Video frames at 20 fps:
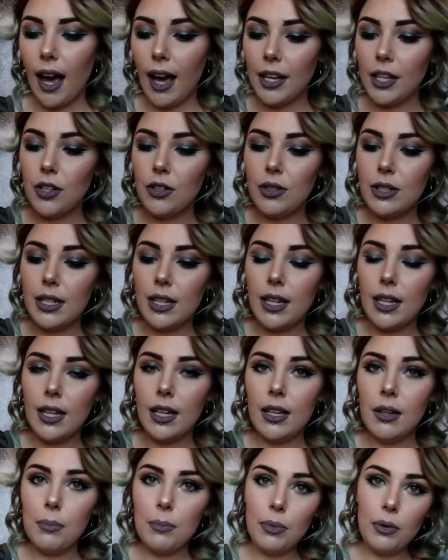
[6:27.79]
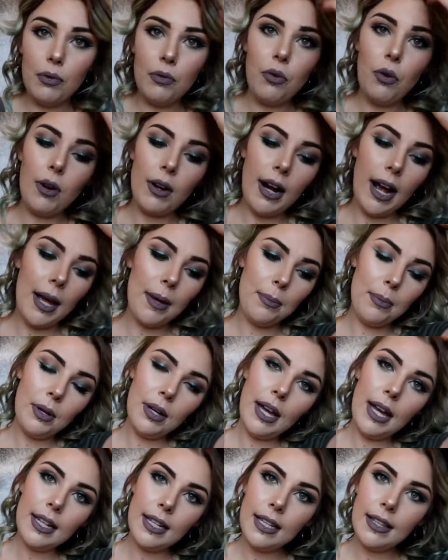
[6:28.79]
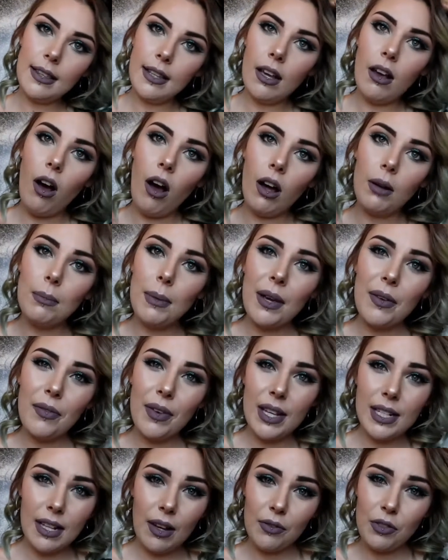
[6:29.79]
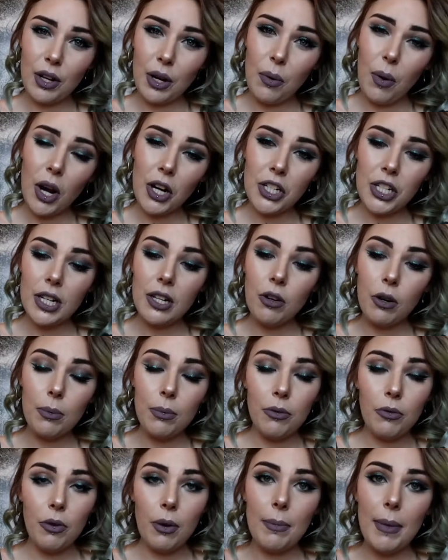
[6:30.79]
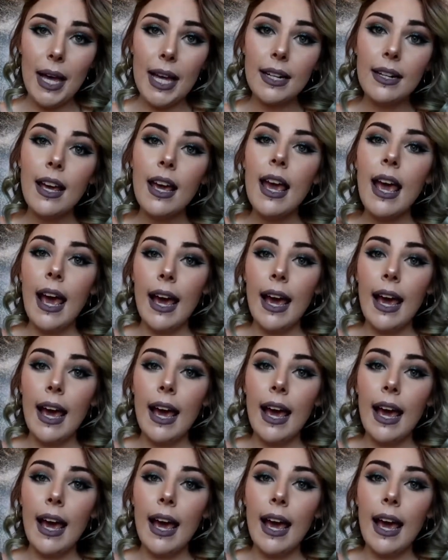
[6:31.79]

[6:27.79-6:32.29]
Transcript: I use it before I put anything on my face after I wash it, or before bed,